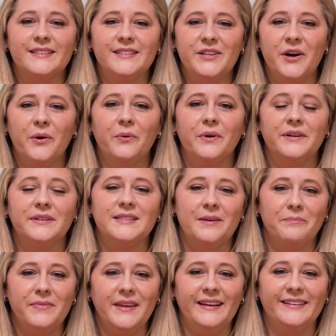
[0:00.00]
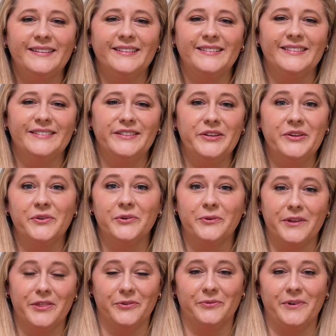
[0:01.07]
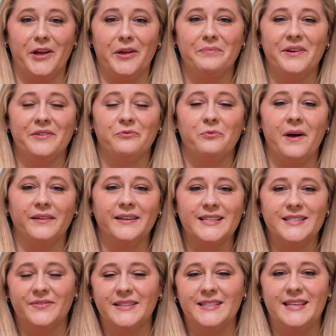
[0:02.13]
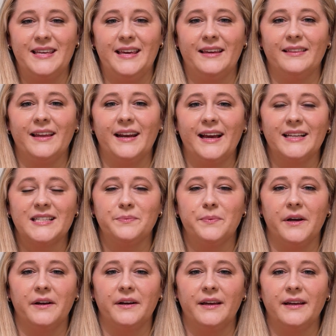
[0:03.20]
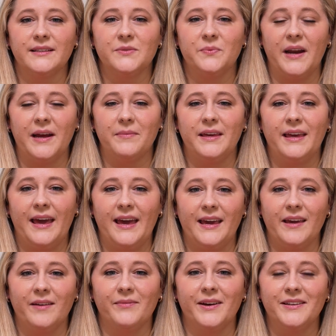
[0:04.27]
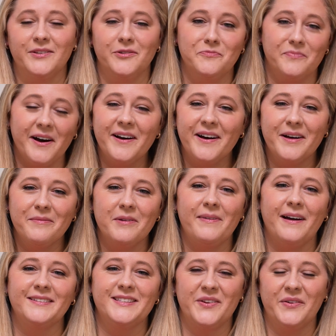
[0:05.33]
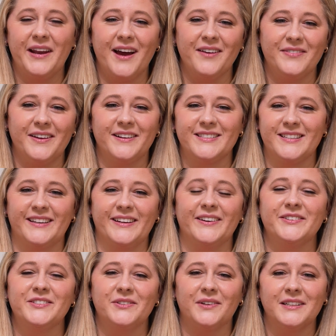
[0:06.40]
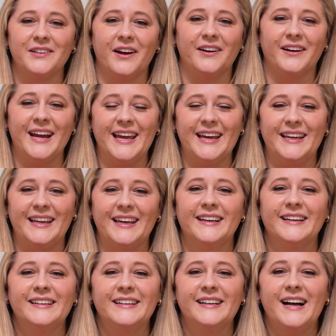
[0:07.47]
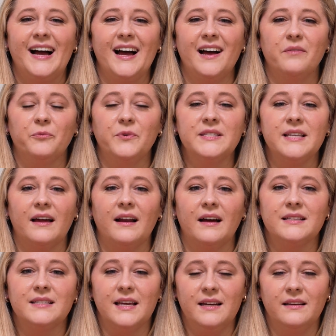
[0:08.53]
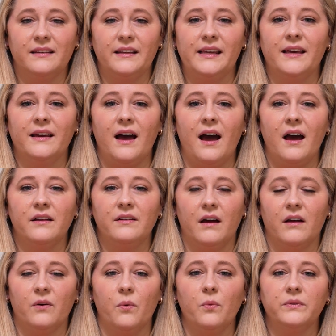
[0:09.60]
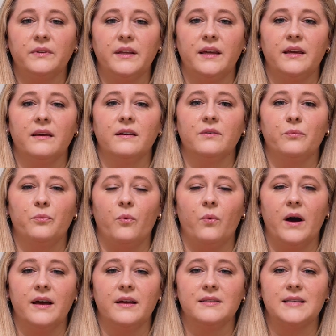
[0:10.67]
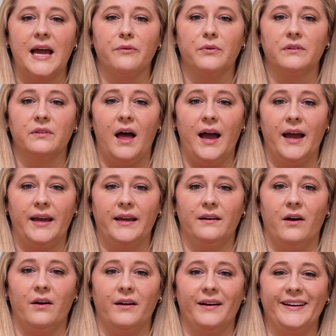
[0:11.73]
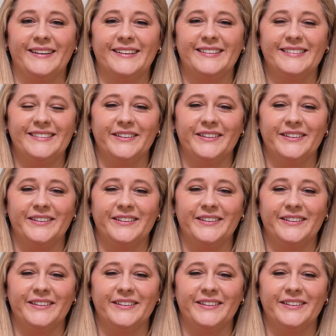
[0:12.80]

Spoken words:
So something new in the realm of wellness fatigue that I experienced when I became a new mom about 2.5 years ago to our daughter Annie was that suddenly not only was I relying on,